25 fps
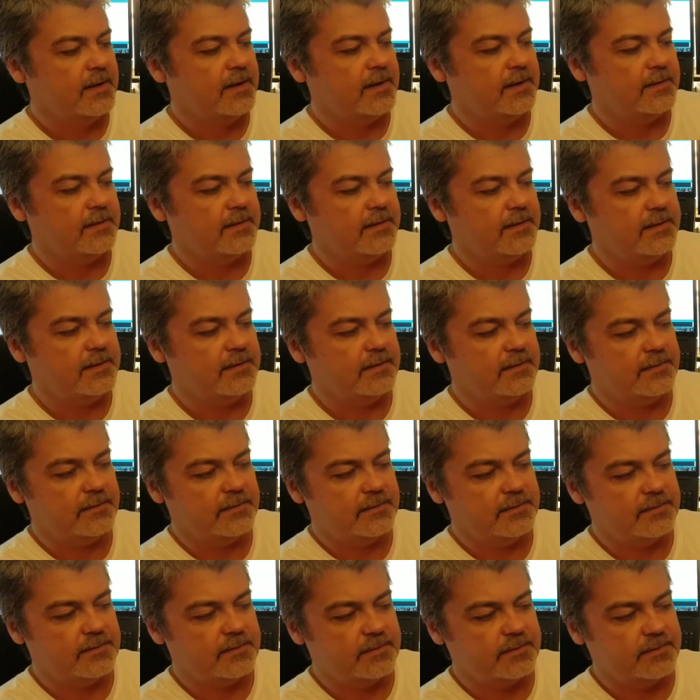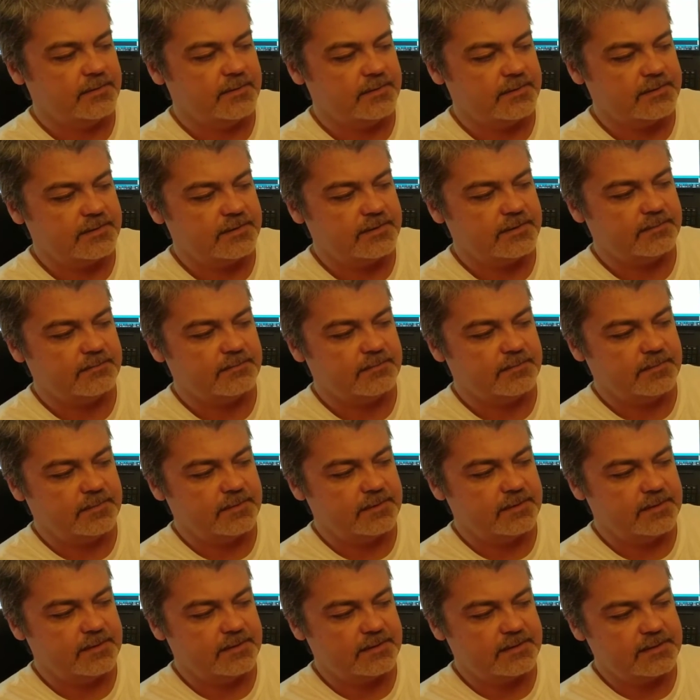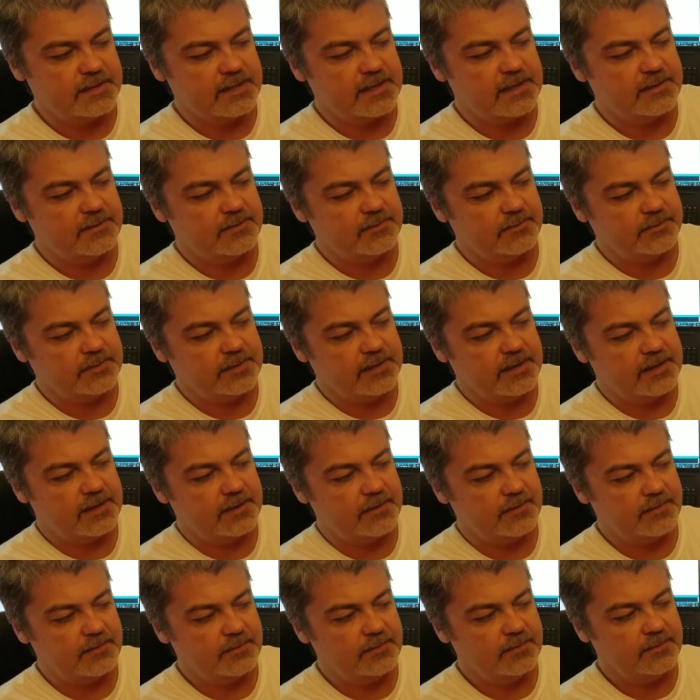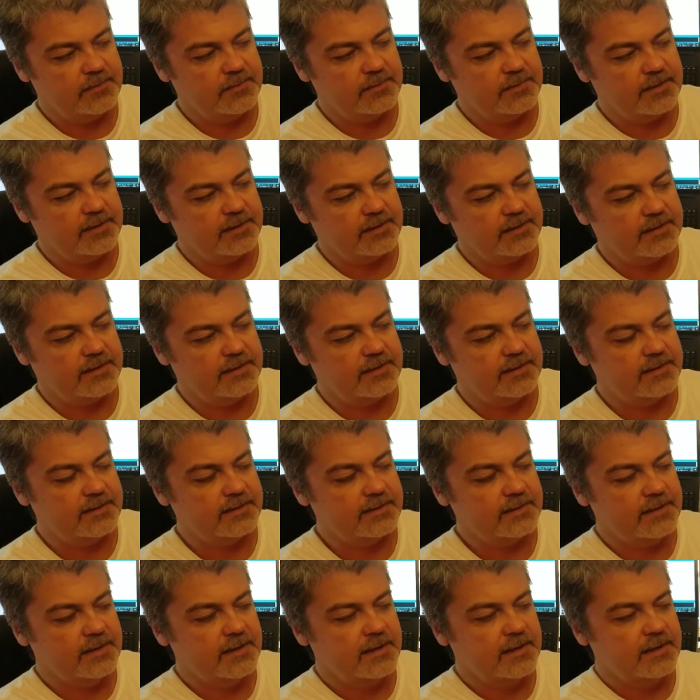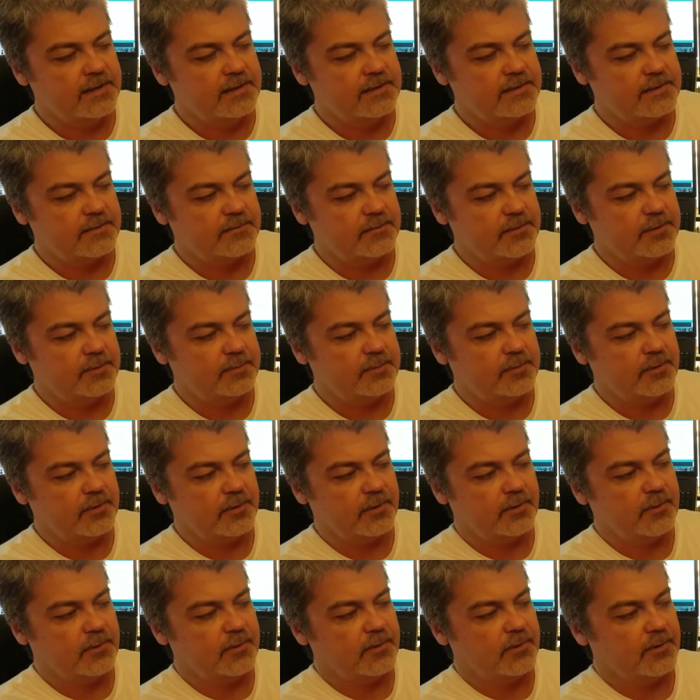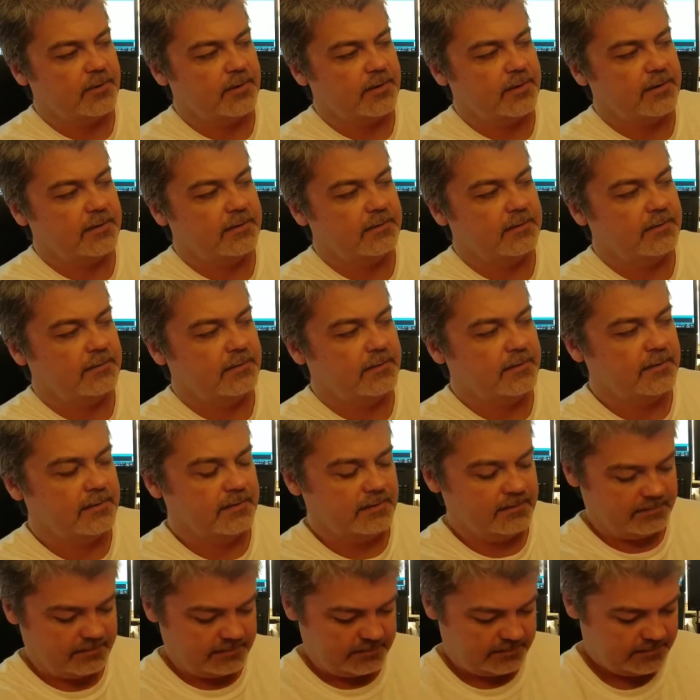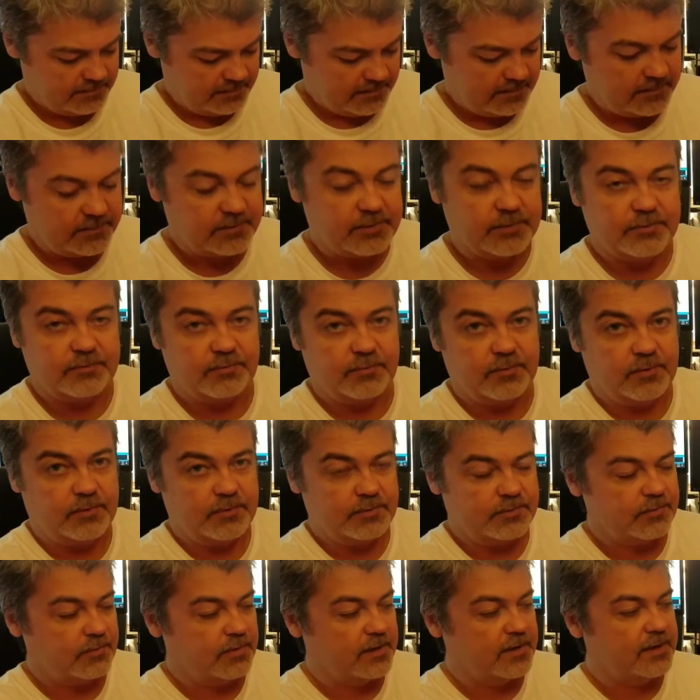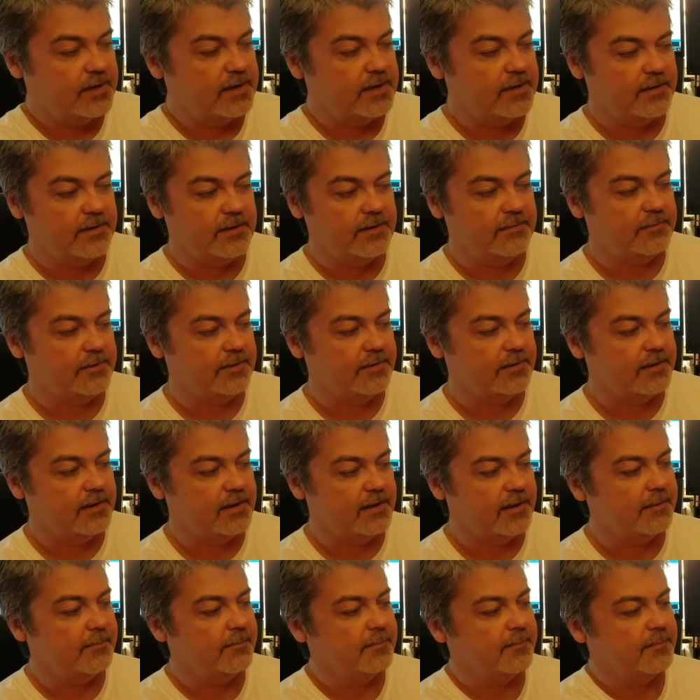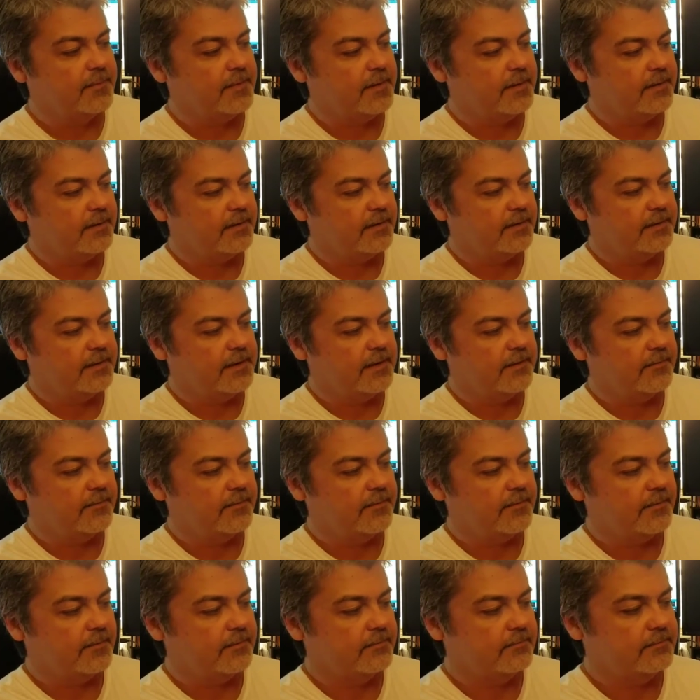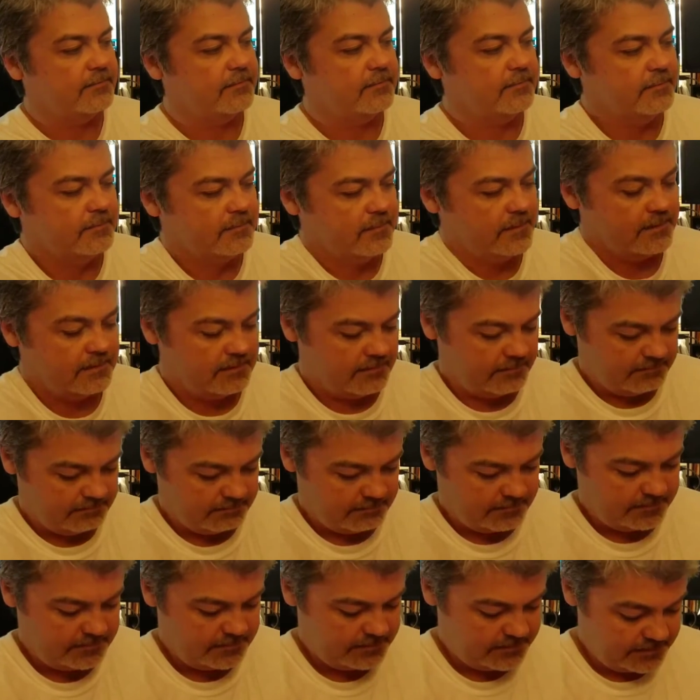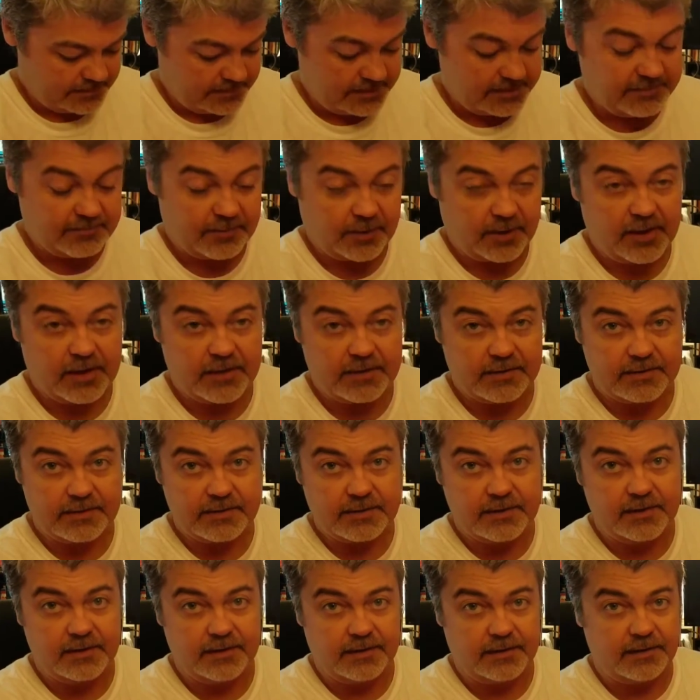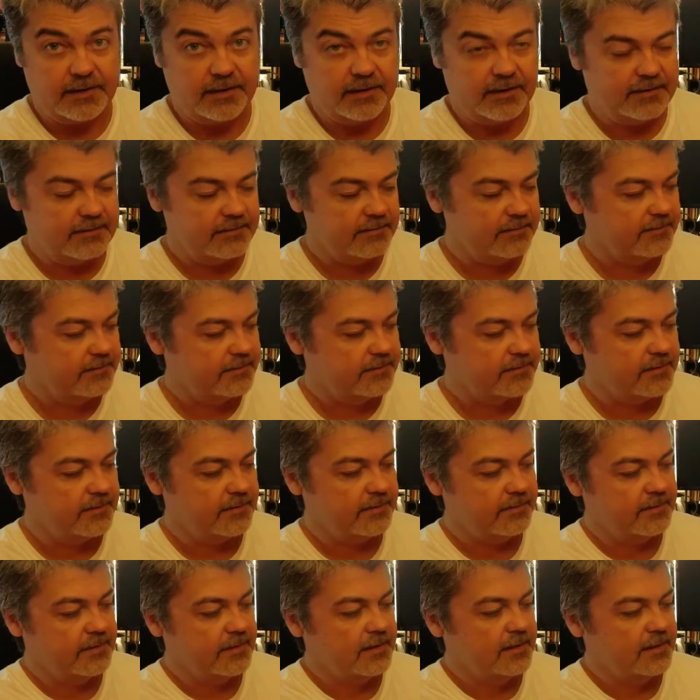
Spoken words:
and then it's angled down like this, so when you put a quarter in, it just rolls right out every time. It's never gotten stuck yet. So,